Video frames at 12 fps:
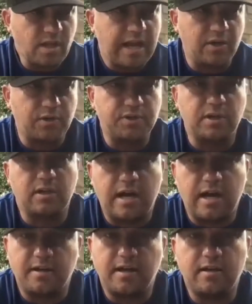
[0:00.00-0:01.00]
learned a
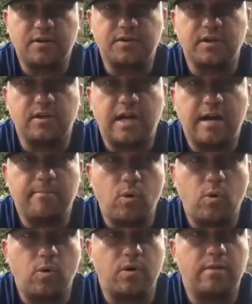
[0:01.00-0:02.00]
lot. I learned a lot
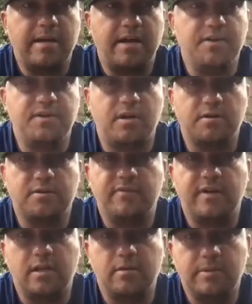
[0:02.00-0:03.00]
more about dog
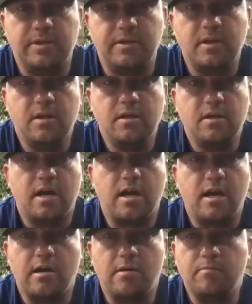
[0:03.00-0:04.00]
development,
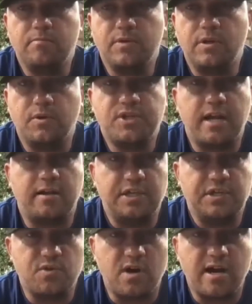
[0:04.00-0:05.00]
channeling
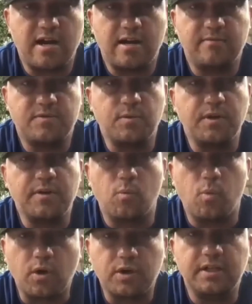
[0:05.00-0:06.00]
drives, really
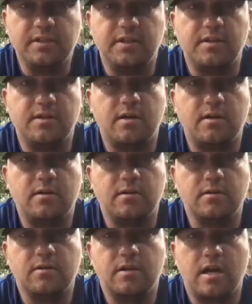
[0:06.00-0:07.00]
working the dog,